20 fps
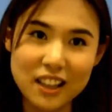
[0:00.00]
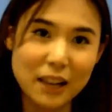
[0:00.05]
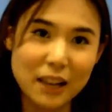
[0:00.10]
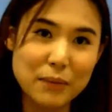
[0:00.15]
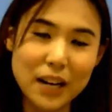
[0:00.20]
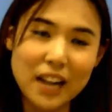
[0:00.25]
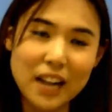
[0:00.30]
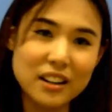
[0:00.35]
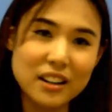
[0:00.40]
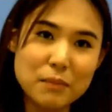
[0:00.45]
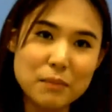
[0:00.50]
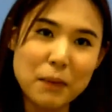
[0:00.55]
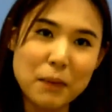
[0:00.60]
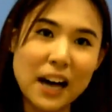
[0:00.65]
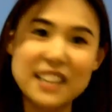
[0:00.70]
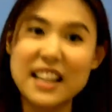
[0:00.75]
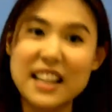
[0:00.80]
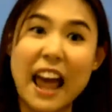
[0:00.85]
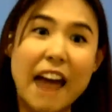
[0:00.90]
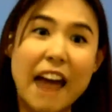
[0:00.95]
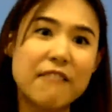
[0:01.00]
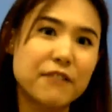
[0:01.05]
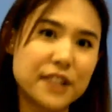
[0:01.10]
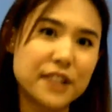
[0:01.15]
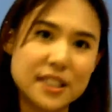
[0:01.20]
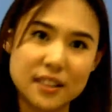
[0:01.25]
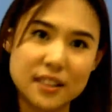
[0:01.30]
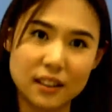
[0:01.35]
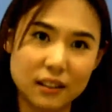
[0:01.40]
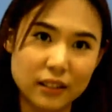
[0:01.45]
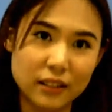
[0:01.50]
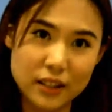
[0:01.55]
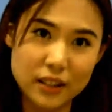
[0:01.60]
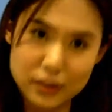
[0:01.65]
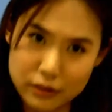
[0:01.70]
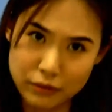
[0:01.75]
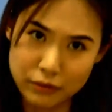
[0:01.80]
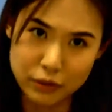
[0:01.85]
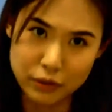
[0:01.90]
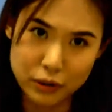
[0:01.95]
I mean, I didn't pass every single
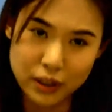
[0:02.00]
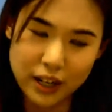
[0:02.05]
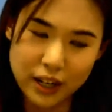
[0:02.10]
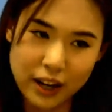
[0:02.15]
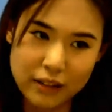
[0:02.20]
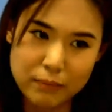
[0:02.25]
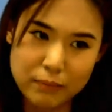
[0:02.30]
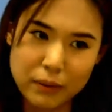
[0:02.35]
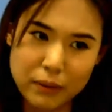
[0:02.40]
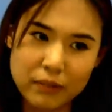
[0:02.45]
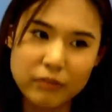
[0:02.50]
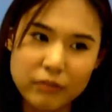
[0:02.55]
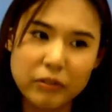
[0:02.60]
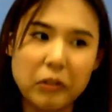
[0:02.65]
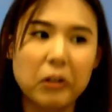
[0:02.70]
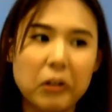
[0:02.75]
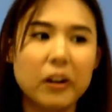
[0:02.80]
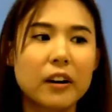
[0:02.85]
interview that I've been for.